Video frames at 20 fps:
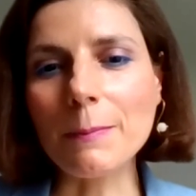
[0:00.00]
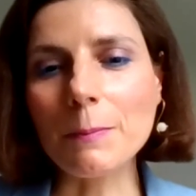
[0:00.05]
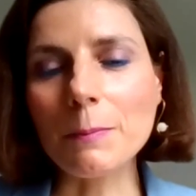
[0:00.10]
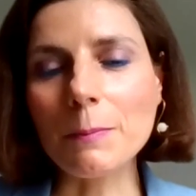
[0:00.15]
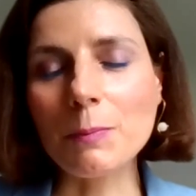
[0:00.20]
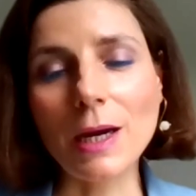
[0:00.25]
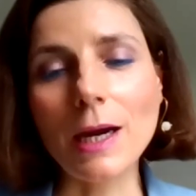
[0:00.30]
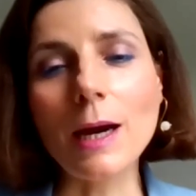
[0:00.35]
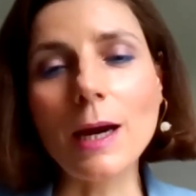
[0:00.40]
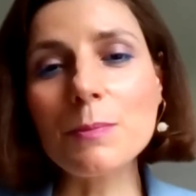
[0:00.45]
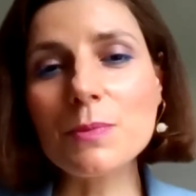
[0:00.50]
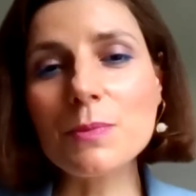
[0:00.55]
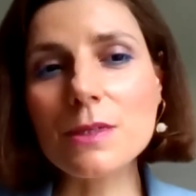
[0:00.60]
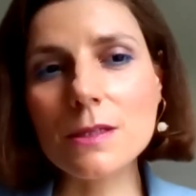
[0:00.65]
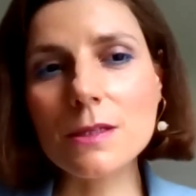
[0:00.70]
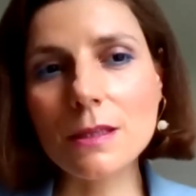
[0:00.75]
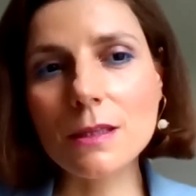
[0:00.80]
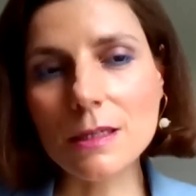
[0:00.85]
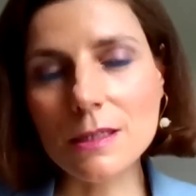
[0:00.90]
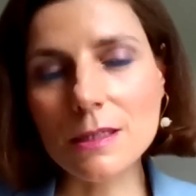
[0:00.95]

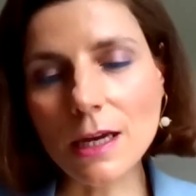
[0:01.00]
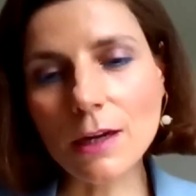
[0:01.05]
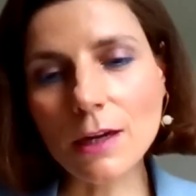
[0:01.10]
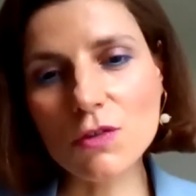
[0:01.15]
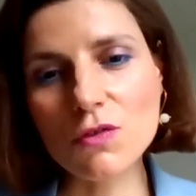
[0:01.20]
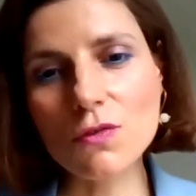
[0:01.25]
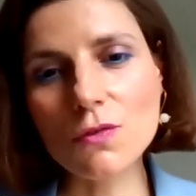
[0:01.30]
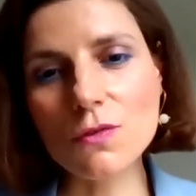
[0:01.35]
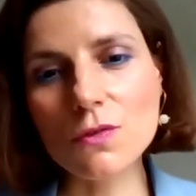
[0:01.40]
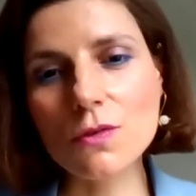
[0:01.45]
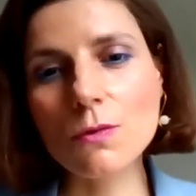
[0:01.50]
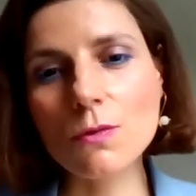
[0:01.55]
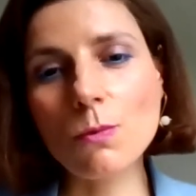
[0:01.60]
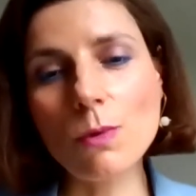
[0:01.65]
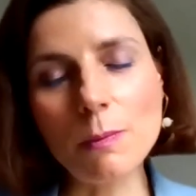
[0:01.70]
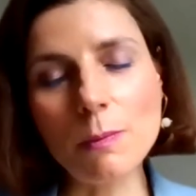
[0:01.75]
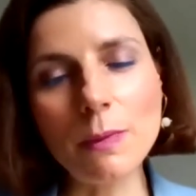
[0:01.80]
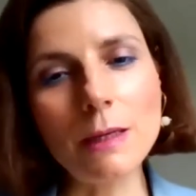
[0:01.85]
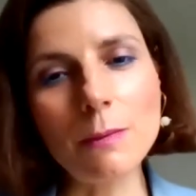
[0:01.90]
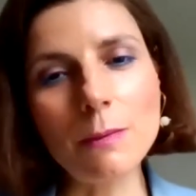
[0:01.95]
perhaps the sanctions
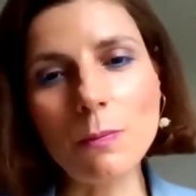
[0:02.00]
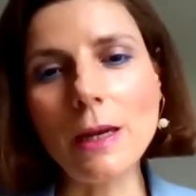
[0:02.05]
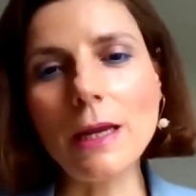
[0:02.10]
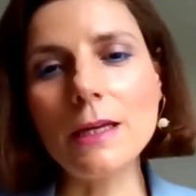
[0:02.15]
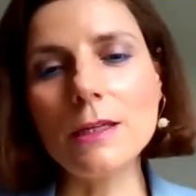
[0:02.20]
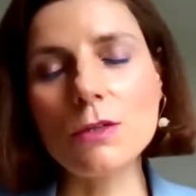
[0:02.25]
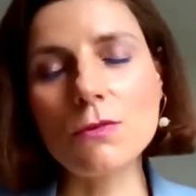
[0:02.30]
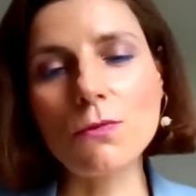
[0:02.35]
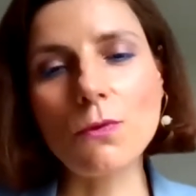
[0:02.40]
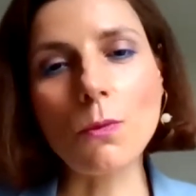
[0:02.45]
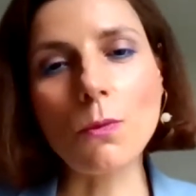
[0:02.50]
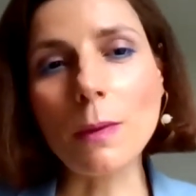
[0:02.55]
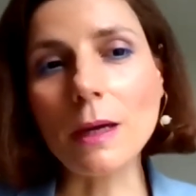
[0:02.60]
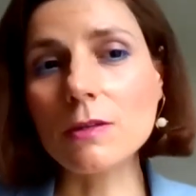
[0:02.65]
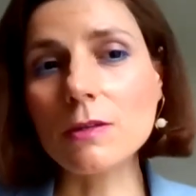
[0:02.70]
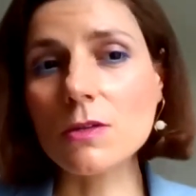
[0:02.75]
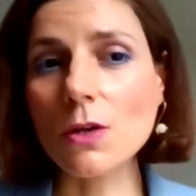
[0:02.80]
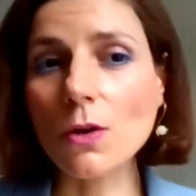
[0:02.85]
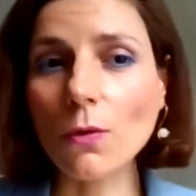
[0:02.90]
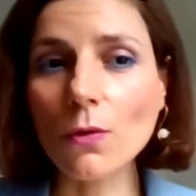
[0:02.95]
will be in place for
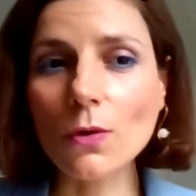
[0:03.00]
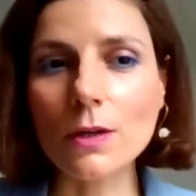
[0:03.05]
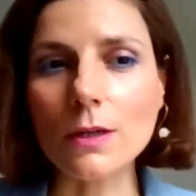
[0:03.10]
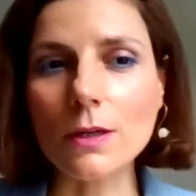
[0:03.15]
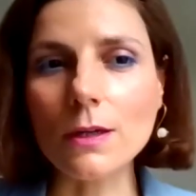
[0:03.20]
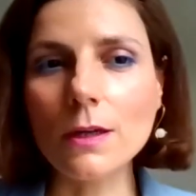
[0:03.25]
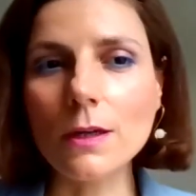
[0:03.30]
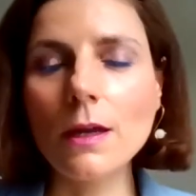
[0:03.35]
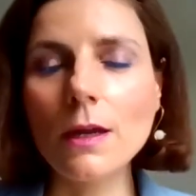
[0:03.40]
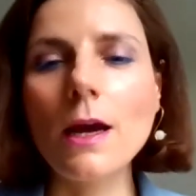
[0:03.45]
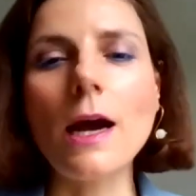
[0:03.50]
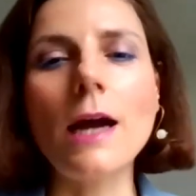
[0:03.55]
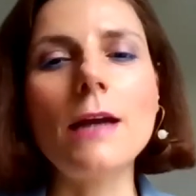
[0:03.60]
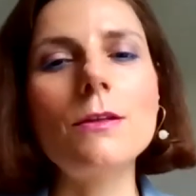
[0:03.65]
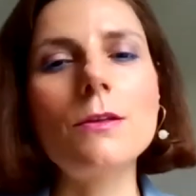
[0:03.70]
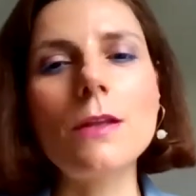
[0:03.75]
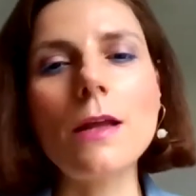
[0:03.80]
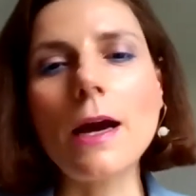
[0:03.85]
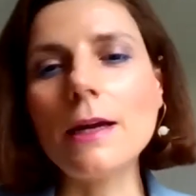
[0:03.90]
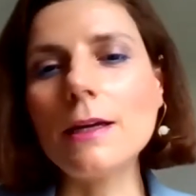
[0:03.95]
much longer.
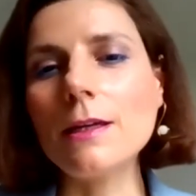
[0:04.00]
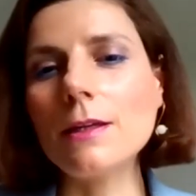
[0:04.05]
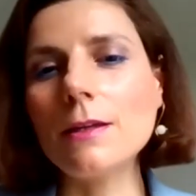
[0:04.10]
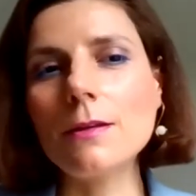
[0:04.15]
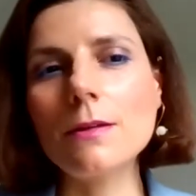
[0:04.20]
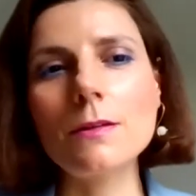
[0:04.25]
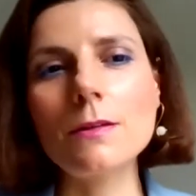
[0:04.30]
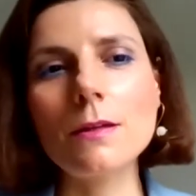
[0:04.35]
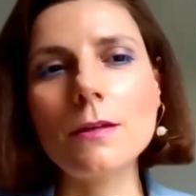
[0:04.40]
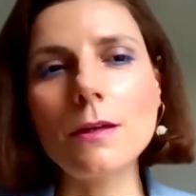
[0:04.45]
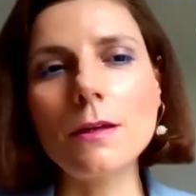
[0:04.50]
I